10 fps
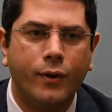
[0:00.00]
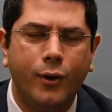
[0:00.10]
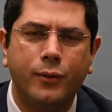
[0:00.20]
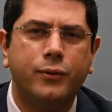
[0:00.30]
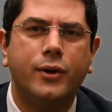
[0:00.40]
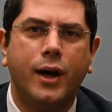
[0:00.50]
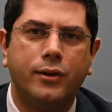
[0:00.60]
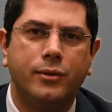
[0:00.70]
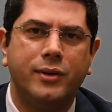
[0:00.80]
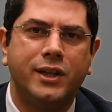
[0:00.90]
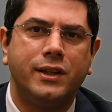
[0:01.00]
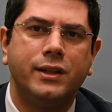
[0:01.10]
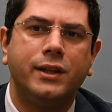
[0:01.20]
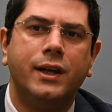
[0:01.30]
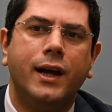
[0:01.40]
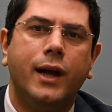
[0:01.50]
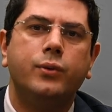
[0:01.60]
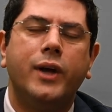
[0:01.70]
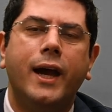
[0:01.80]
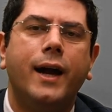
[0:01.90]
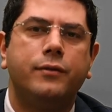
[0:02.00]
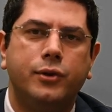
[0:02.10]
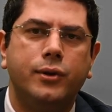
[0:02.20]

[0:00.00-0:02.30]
or for other reasons, and we have